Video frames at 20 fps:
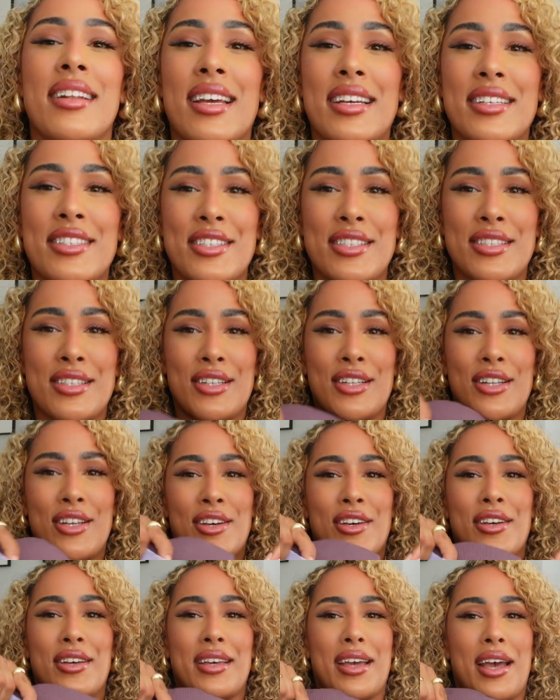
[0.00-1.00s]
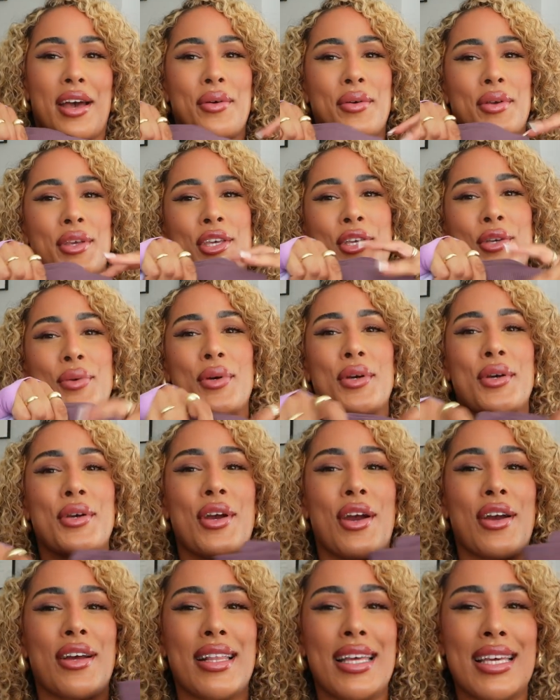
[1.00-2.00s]
Like, just look how cute and
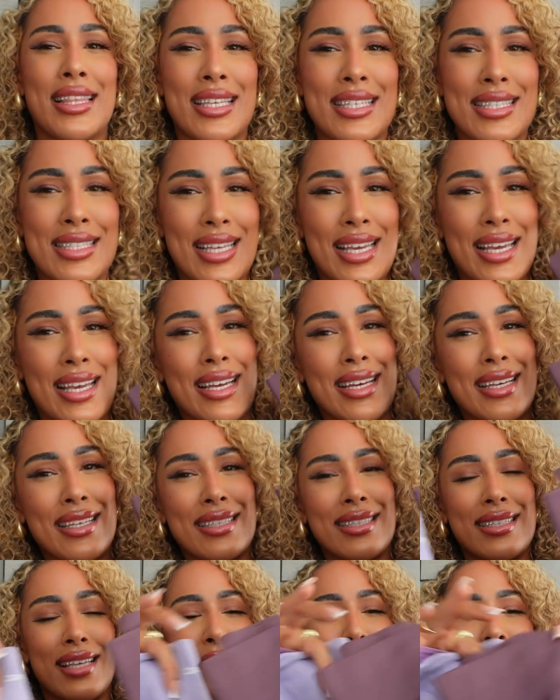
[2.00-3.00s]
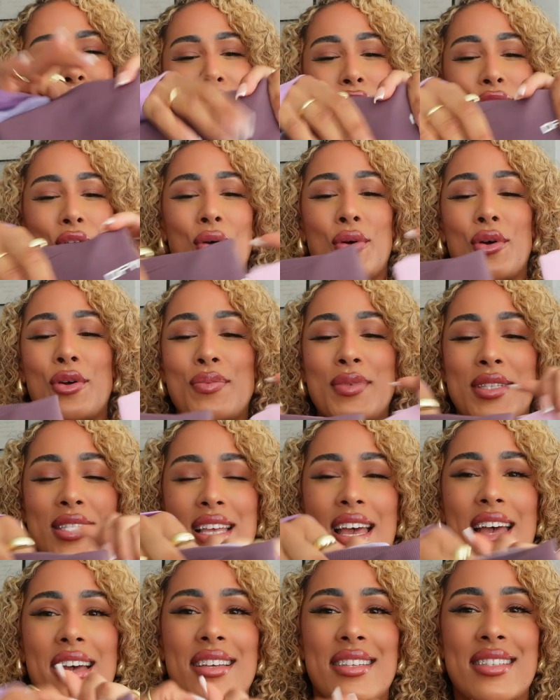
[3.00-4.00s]
girly this is. I'm so
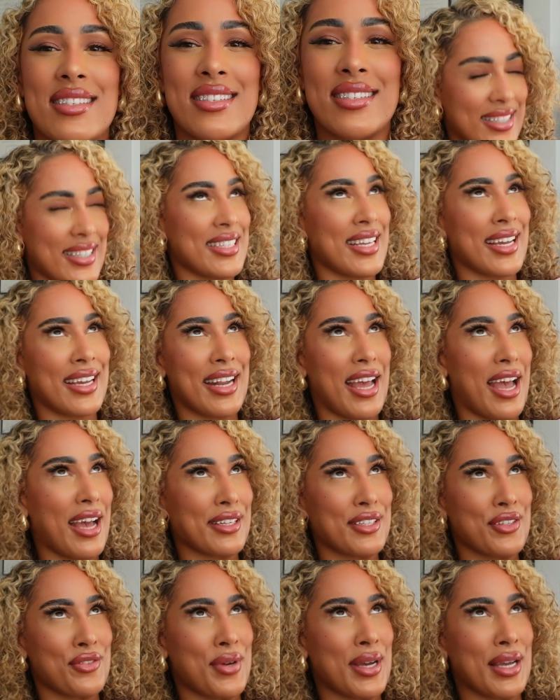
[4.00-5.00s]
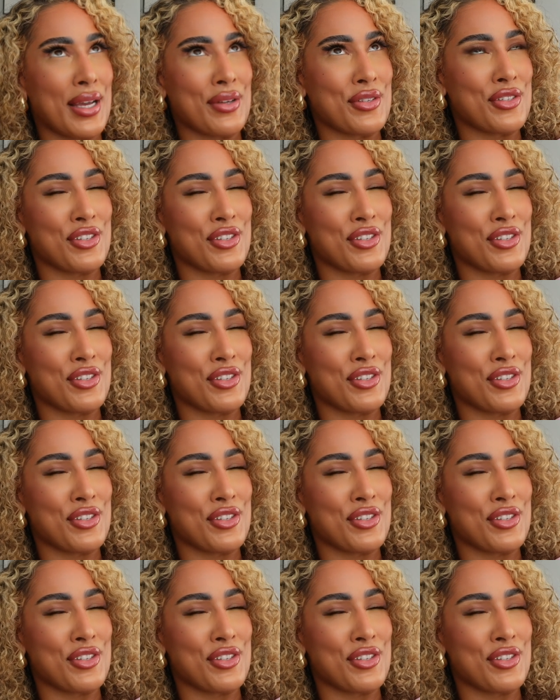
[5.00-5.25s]
obsessed. This is like an active white girl